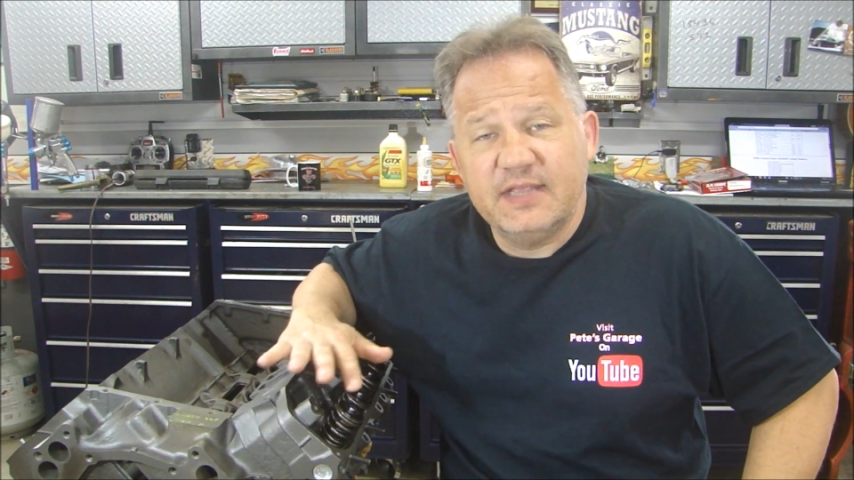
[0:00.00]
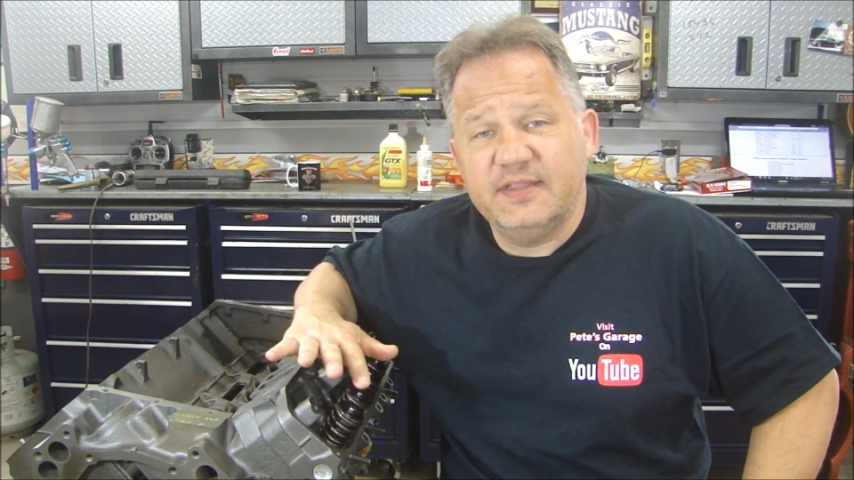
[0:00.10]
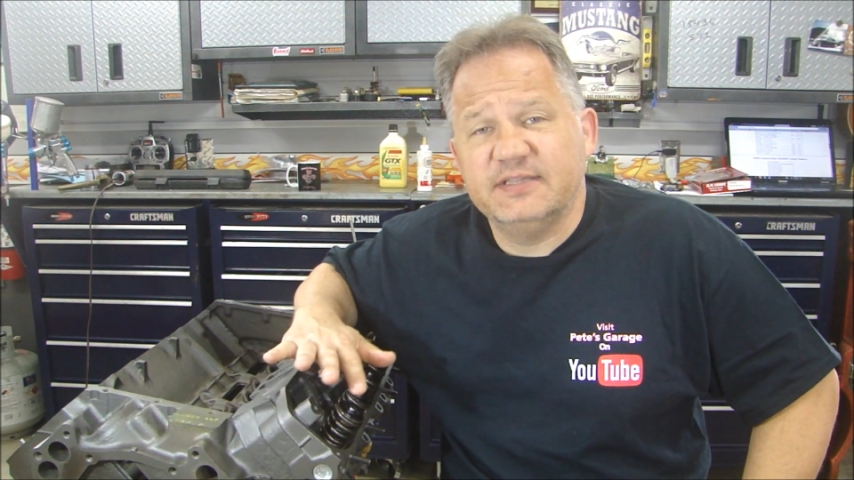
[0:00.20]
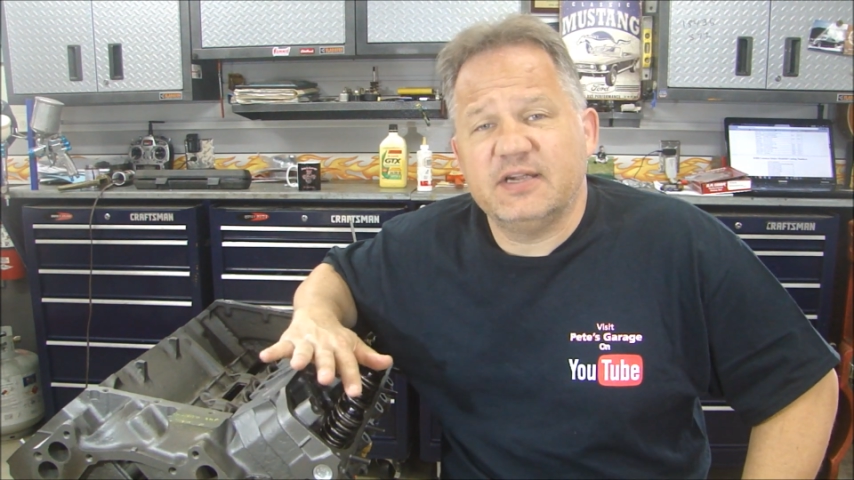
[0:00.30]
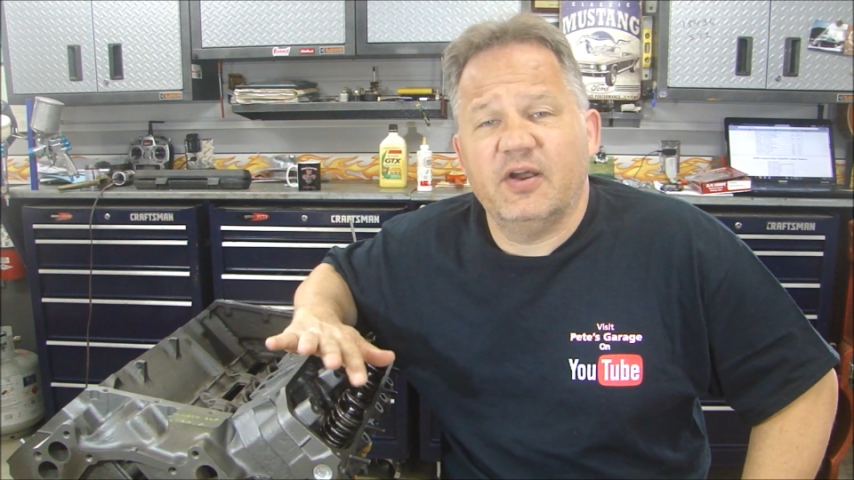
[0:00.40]

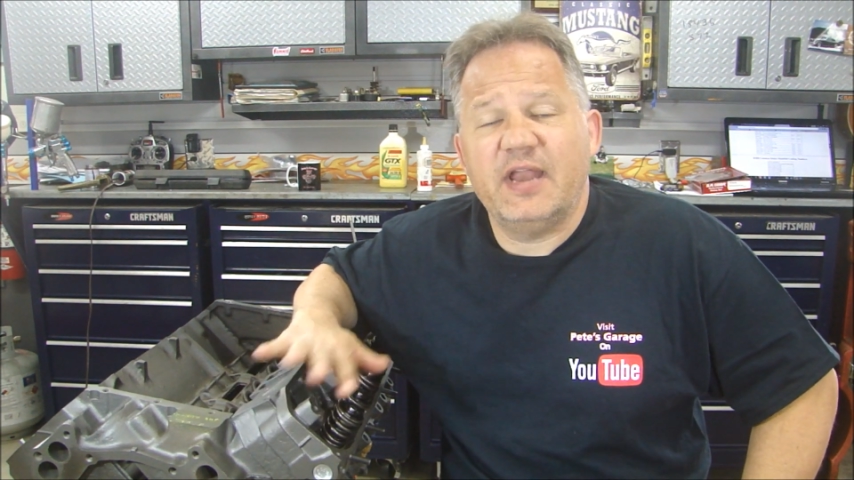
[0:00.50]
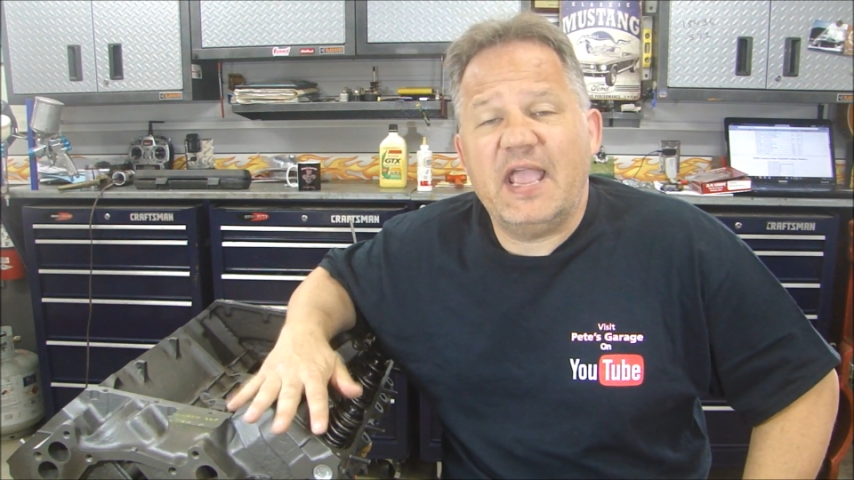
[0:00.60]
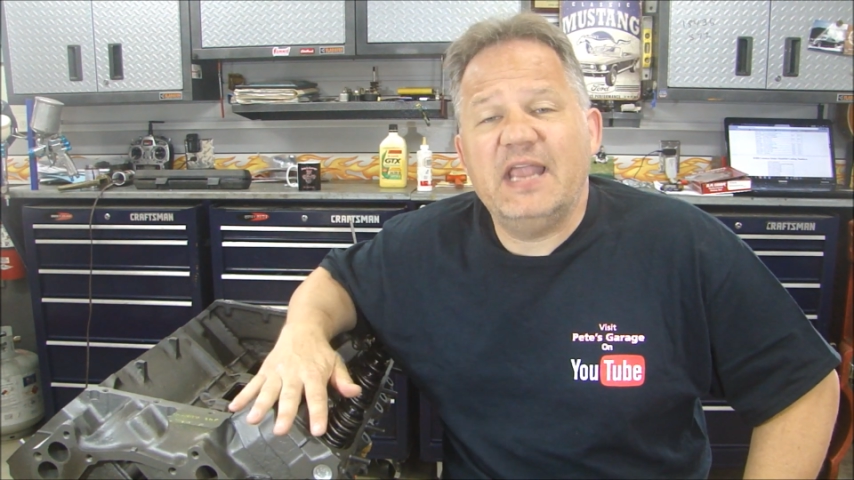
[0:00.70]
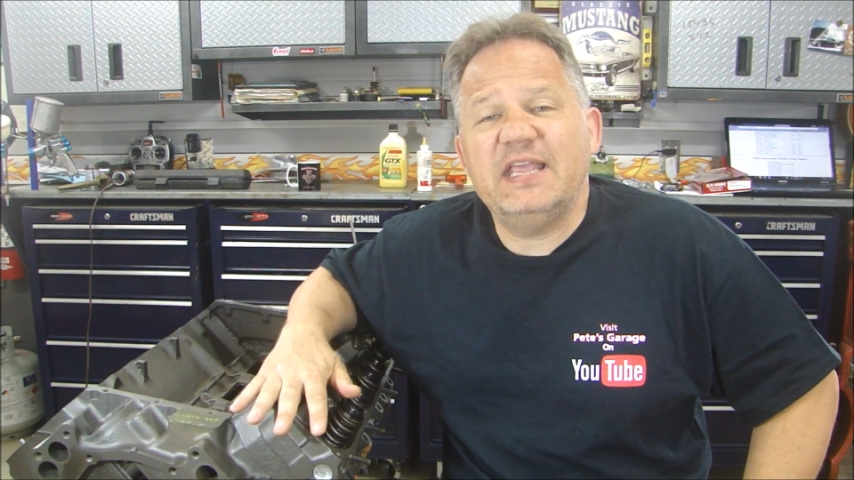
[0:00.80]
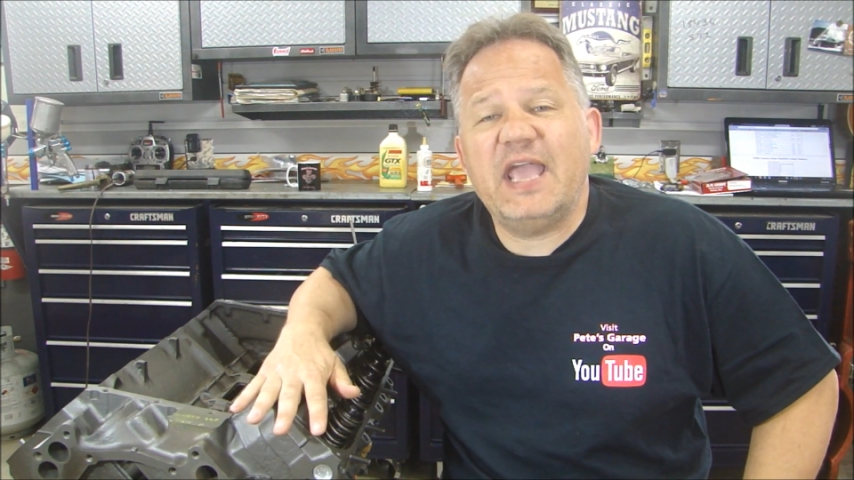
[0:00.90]
These are an
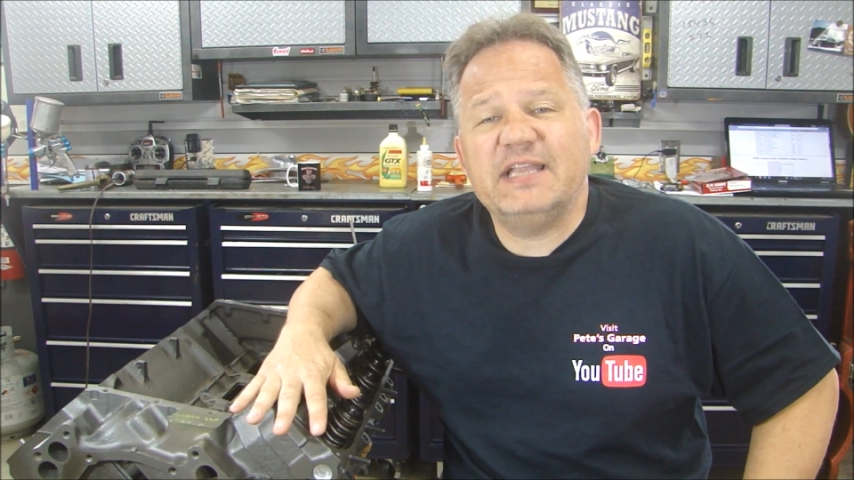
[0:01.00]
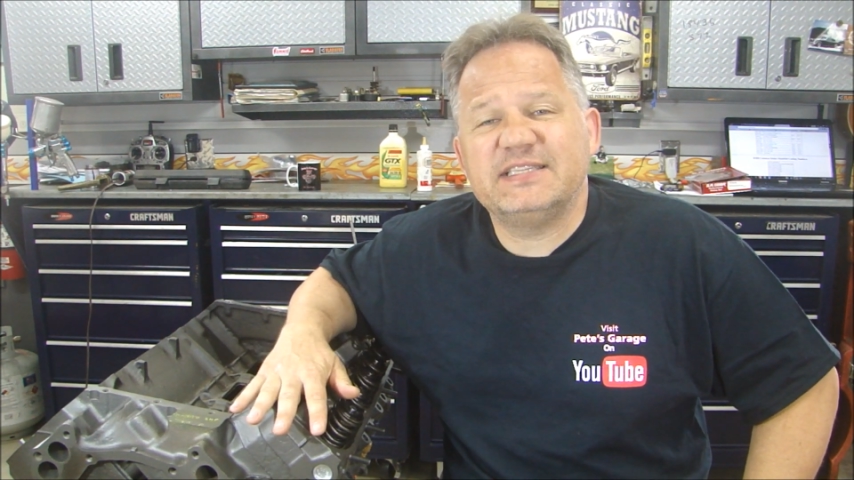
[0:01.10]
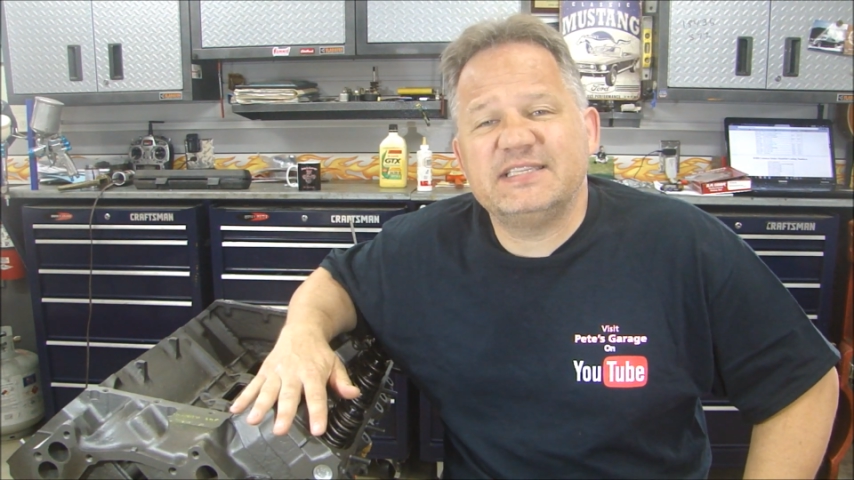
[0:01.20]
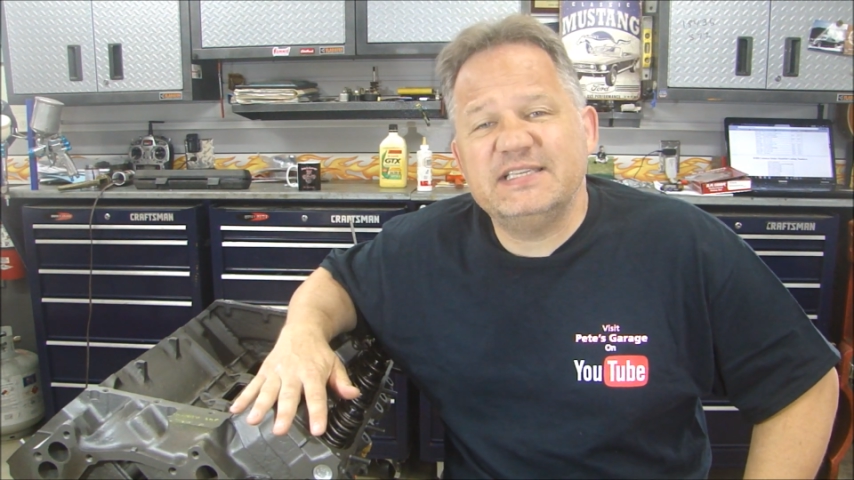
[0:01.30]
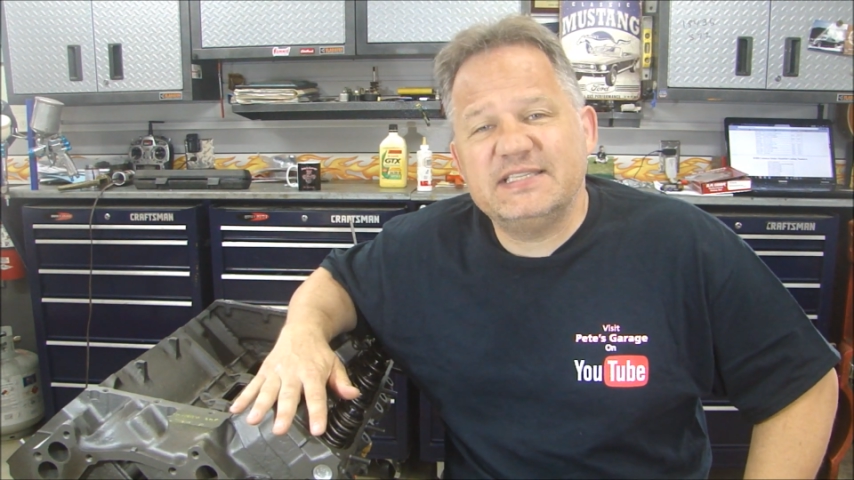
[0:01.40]

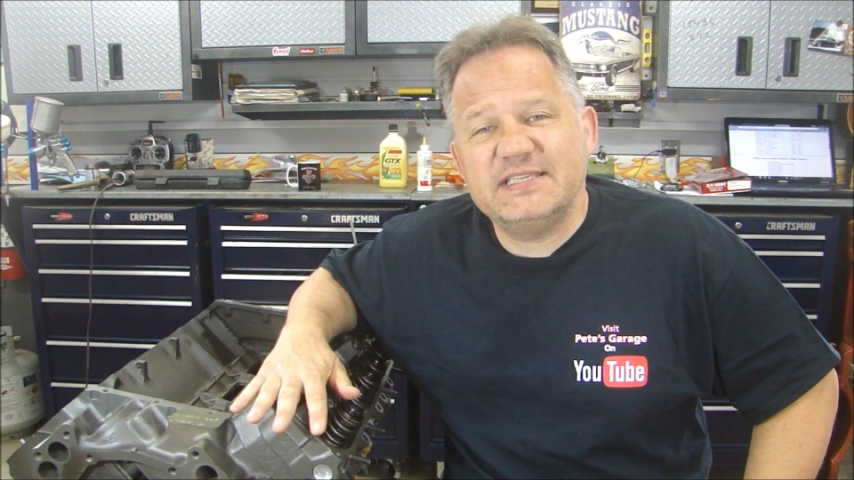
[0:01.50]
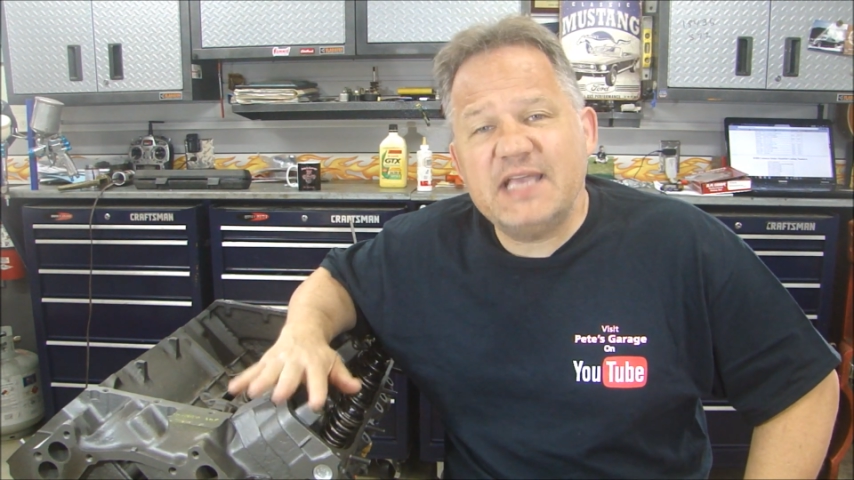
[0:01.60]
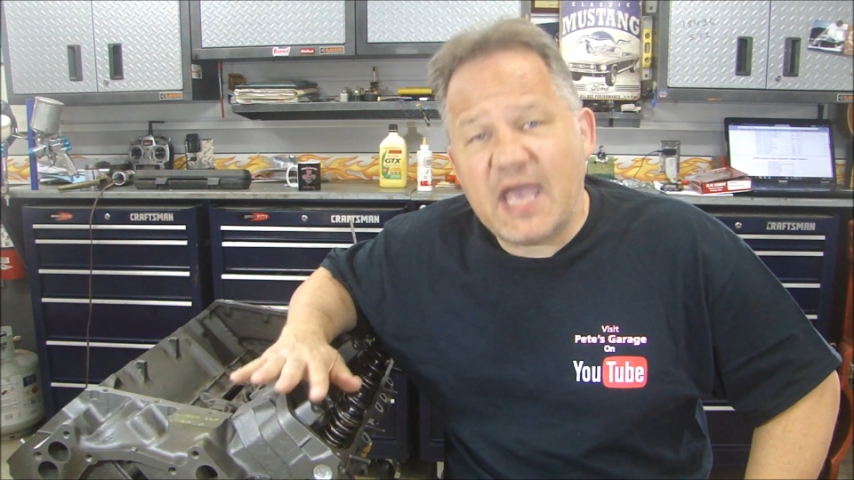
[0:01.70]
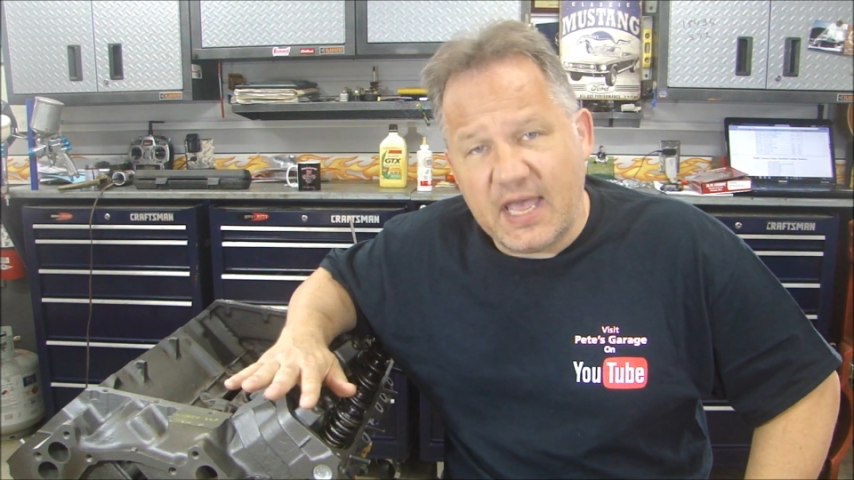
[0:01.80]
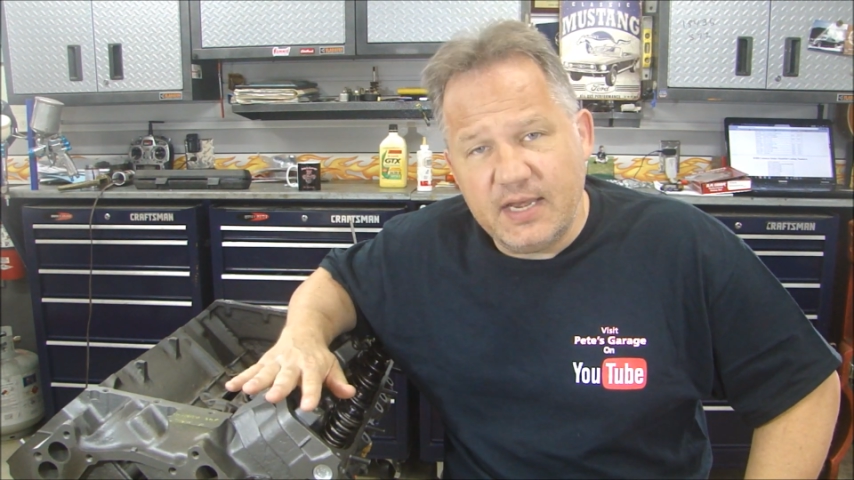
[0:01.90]
88cc
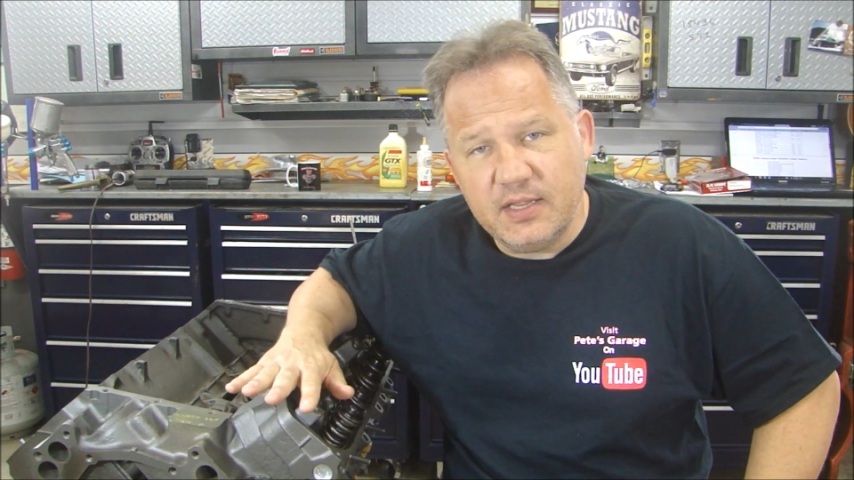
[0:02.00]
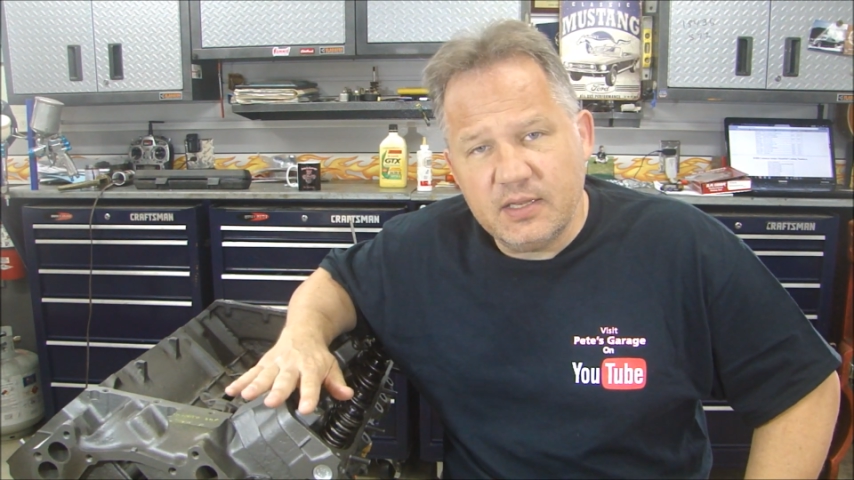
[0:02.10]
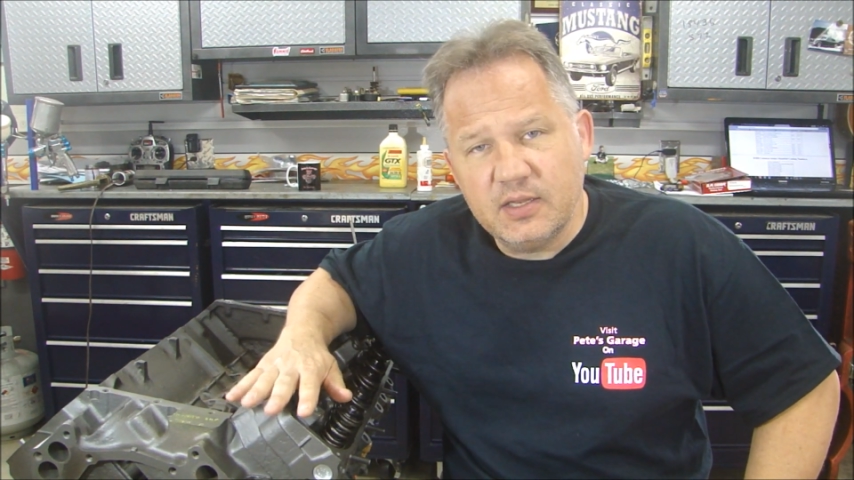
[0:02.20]
head,